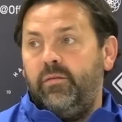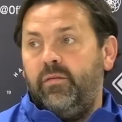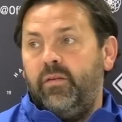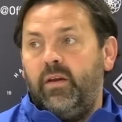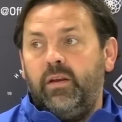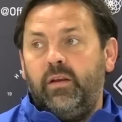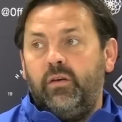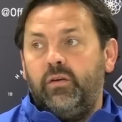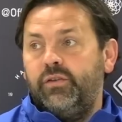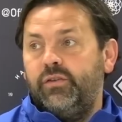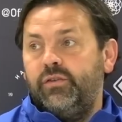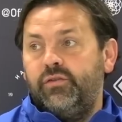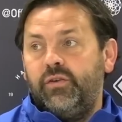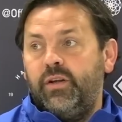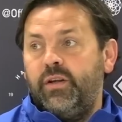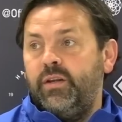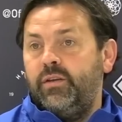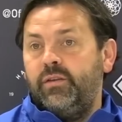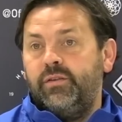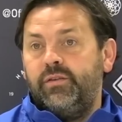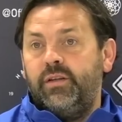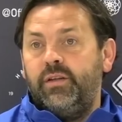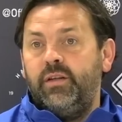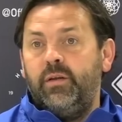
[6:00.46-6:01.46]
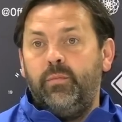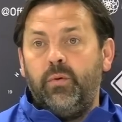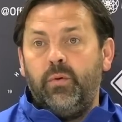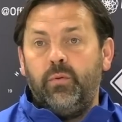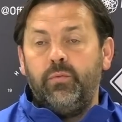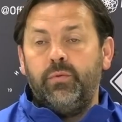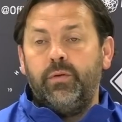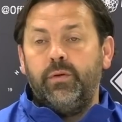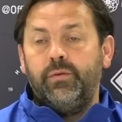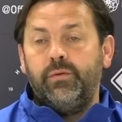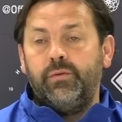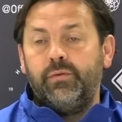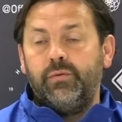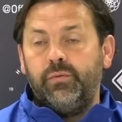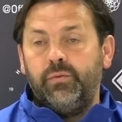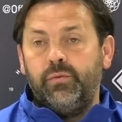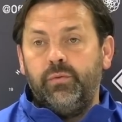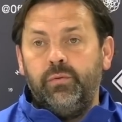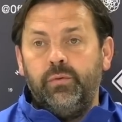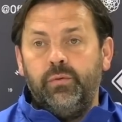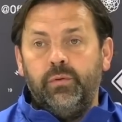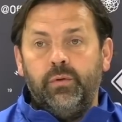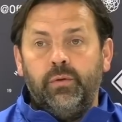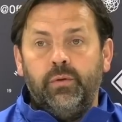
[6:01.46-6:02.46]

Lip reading: have any strikers in the building, so